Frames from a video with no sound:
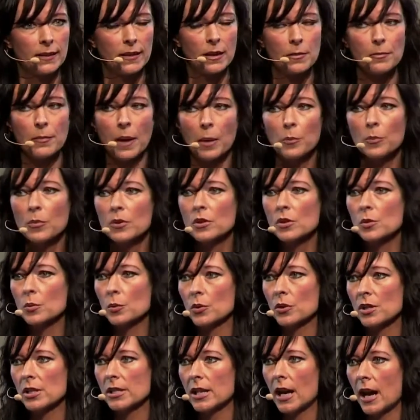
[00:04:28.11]
that members
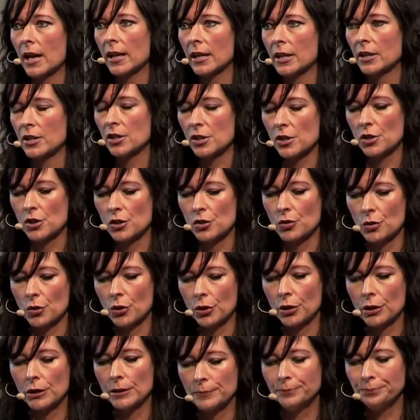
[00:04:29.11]
were starting to
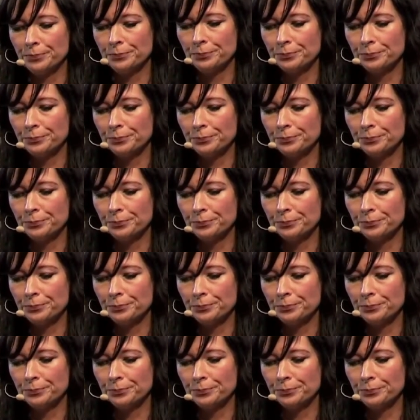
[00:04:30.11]
struggle.